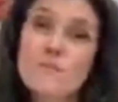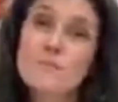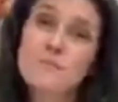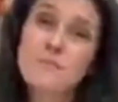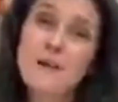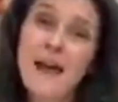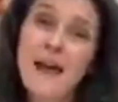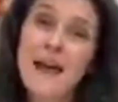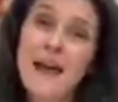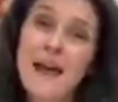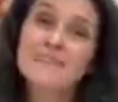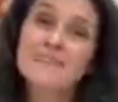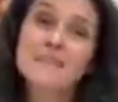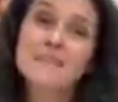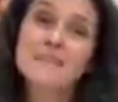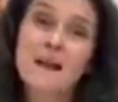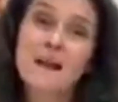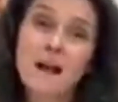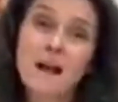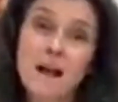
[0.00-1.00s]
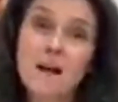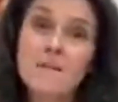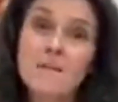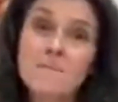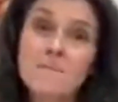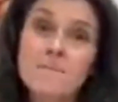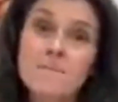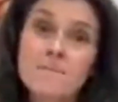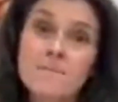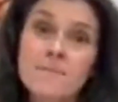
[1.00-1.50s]
So they're backed
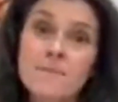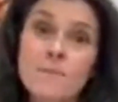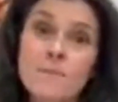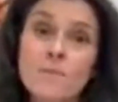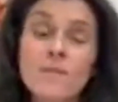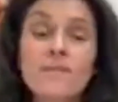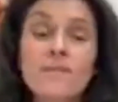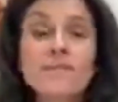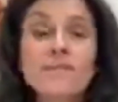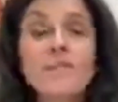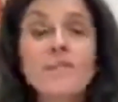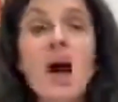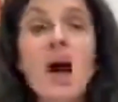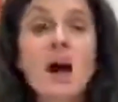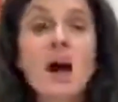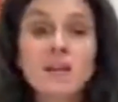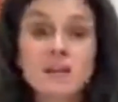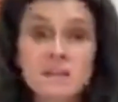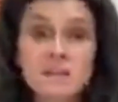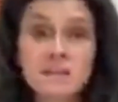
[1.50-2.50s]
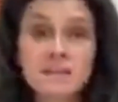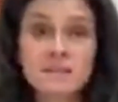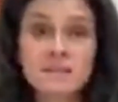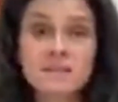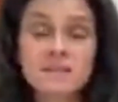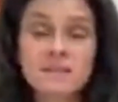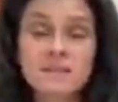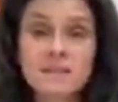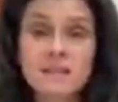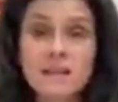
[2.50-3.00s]
up with
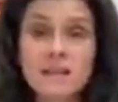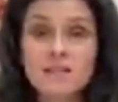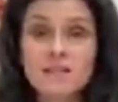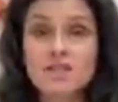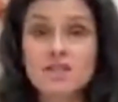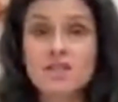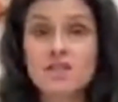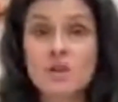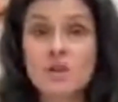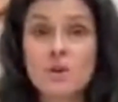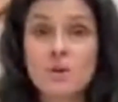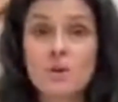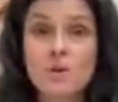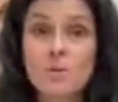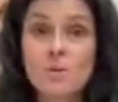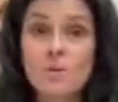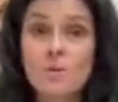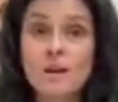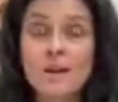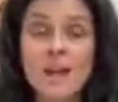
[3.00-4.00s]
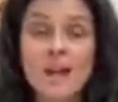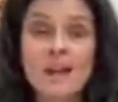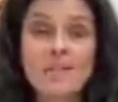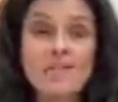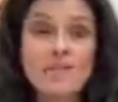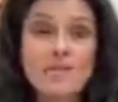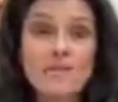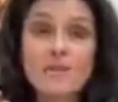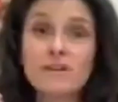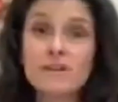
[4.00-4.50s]
toxins. And so
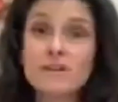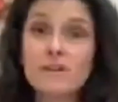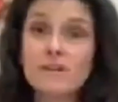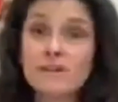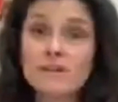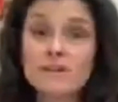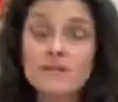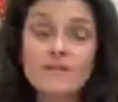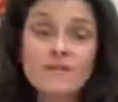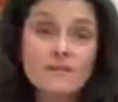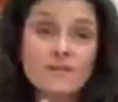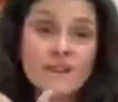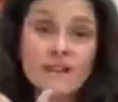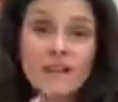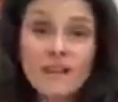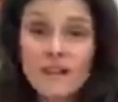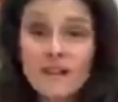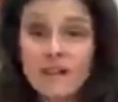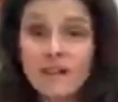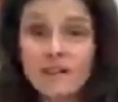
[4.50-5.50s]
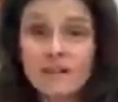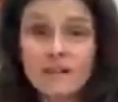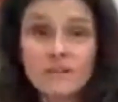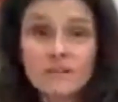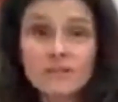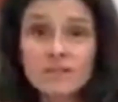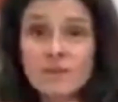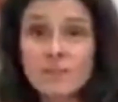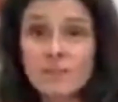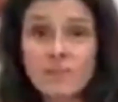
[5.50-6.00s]
whenever there's a flare
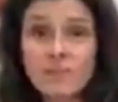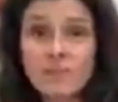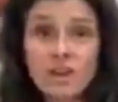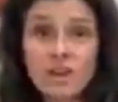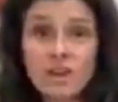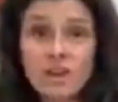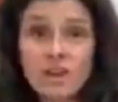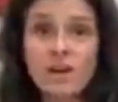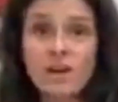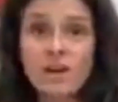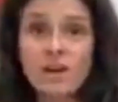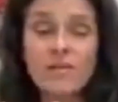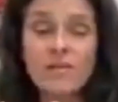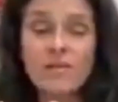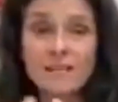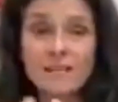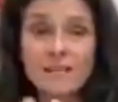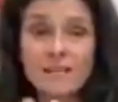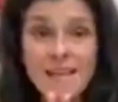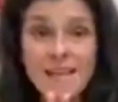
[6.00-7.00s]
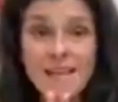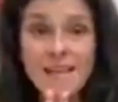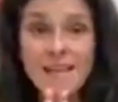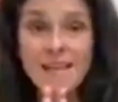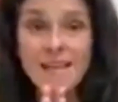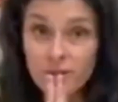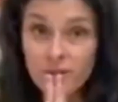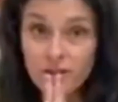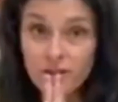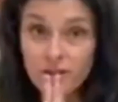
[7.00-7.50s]
or something going on, that's
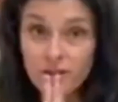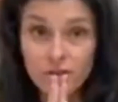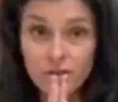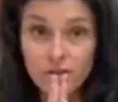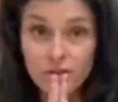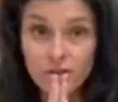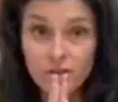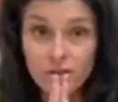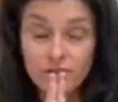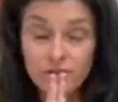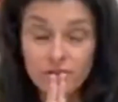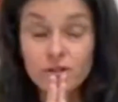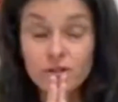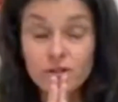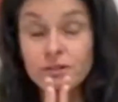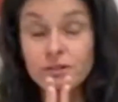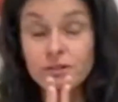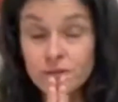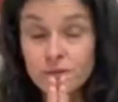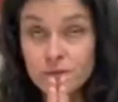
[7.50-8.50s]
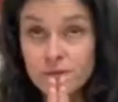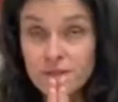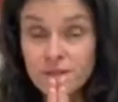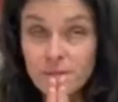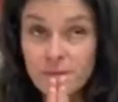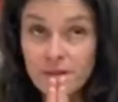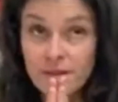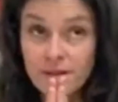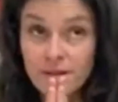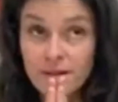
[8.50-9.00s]
actually good news. I
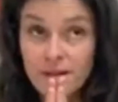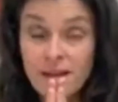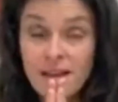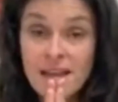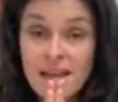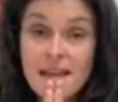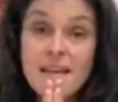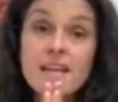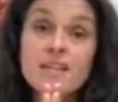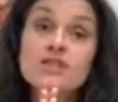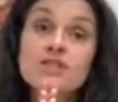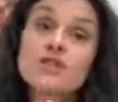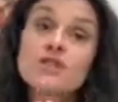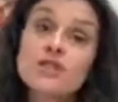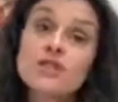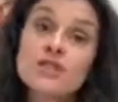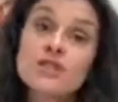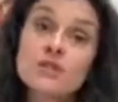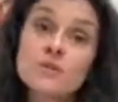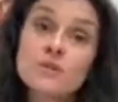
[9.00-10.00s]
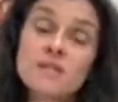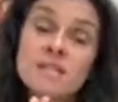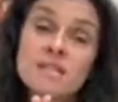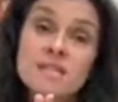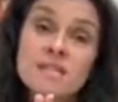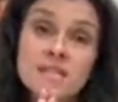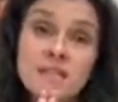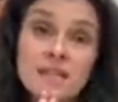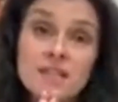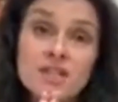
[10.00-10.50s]
mean, it's good news in the
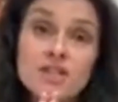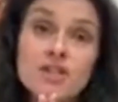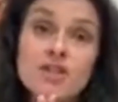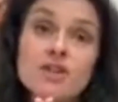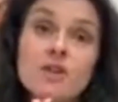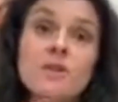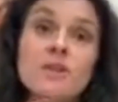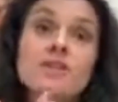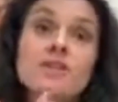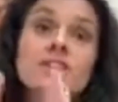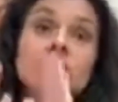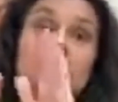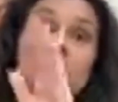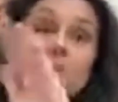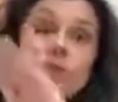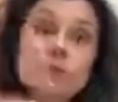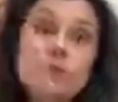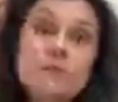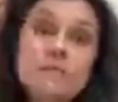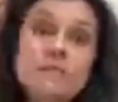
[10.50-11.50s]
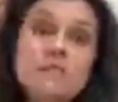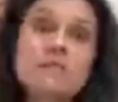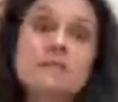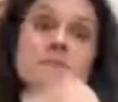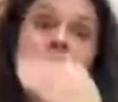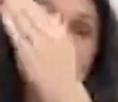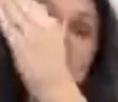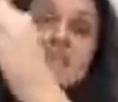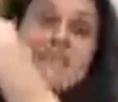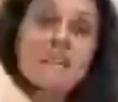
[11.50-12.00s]
sense to know that the immune system is
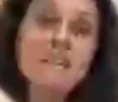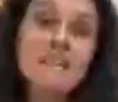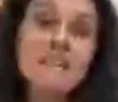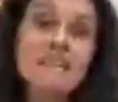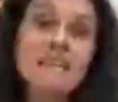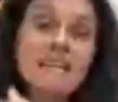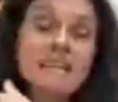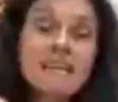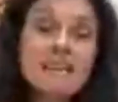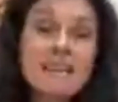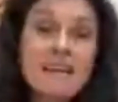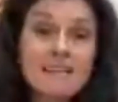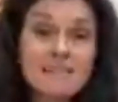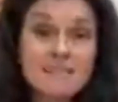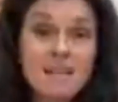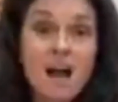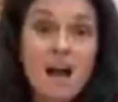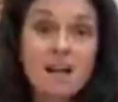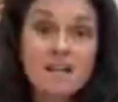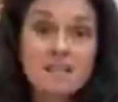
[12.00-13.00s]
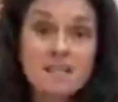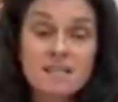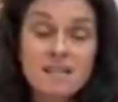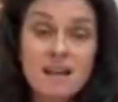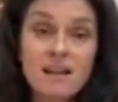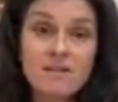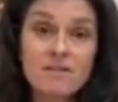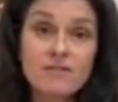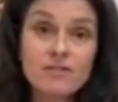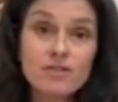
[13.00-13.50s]
cleaning that toxin out of the
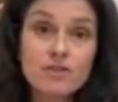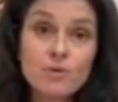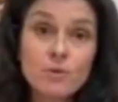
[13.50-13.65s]
joint.